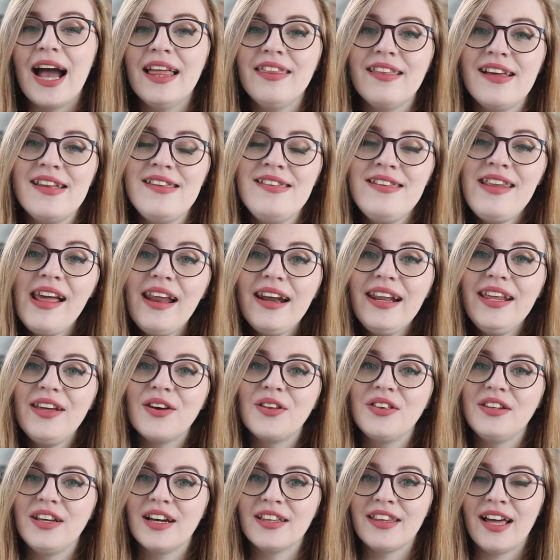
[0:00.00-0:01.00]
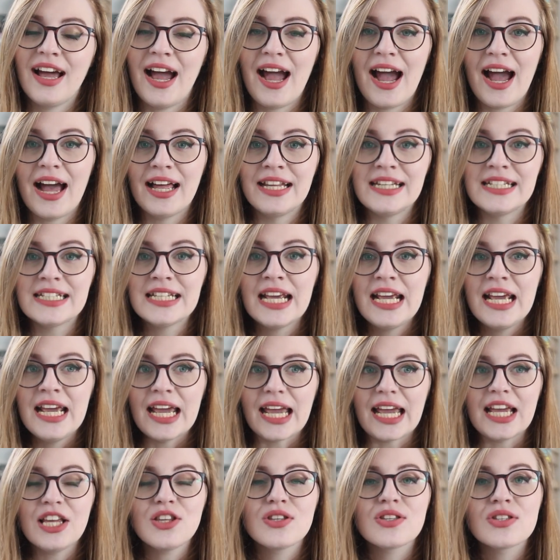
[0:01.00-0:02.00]
And then Nellie, on the other hand,
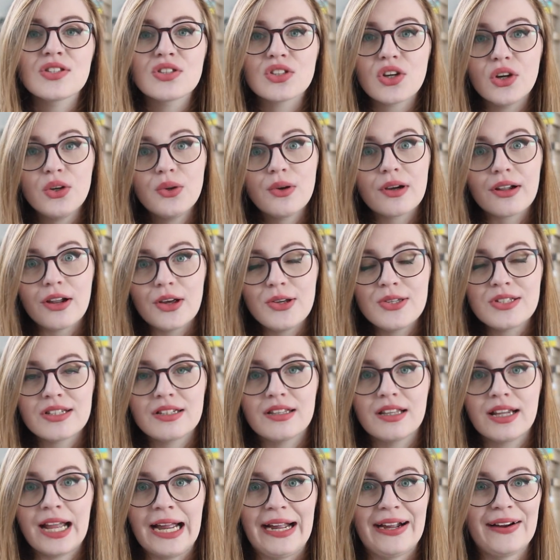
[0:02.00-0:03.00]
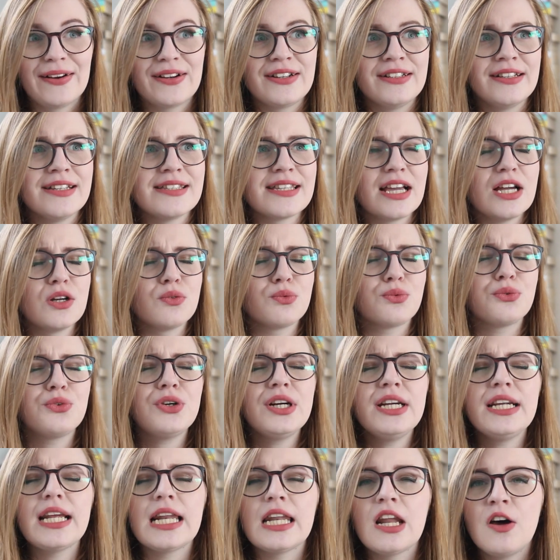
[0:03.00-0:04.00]
is so close to the characters and
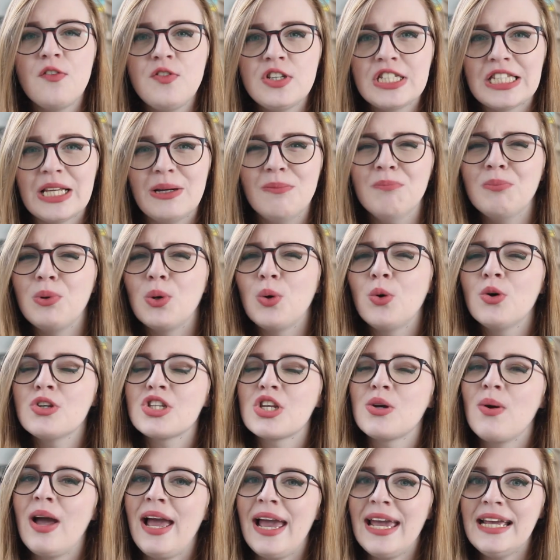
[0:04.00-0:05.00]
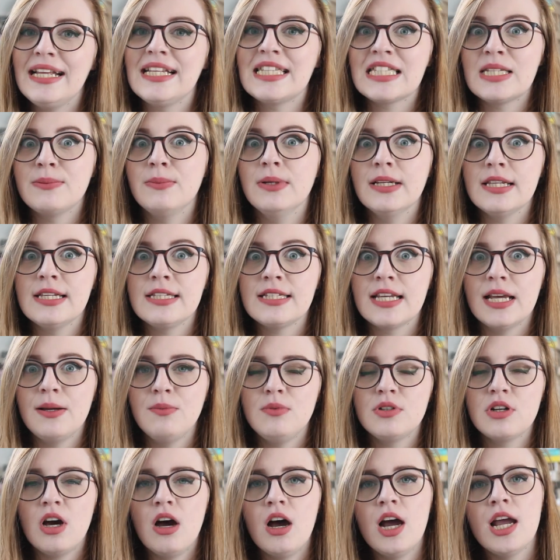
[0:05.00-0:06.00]
really loves them, but also hates them at the
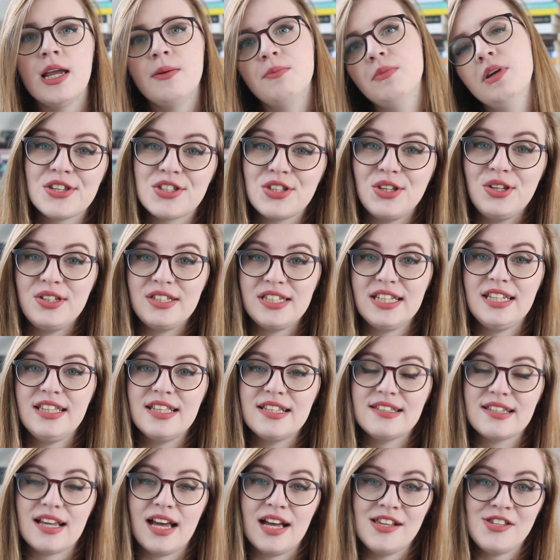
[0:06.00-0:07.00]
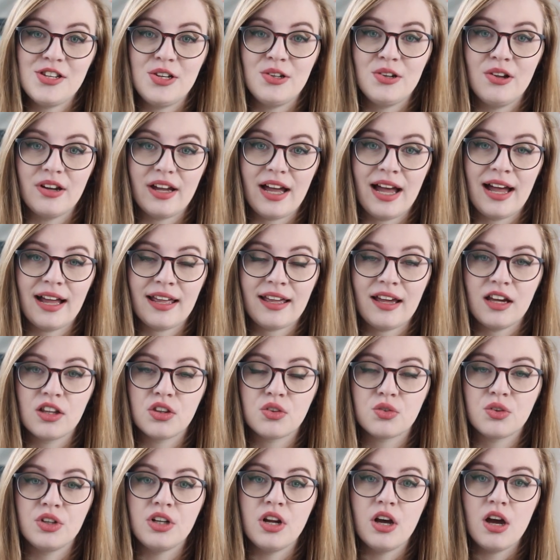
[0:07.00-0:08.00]
same time. So you see this as you look at
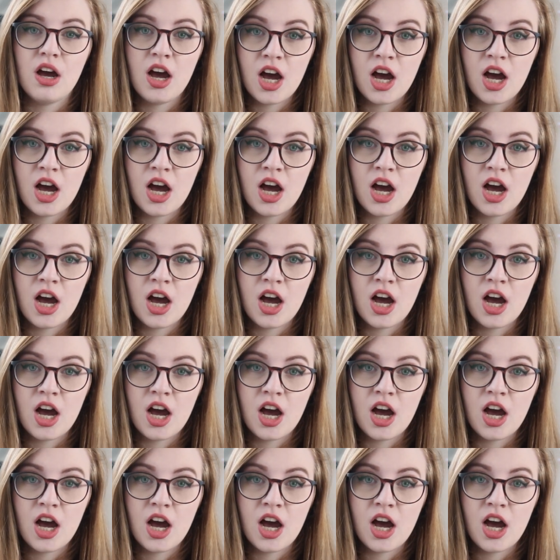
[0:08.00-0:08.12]
Catherine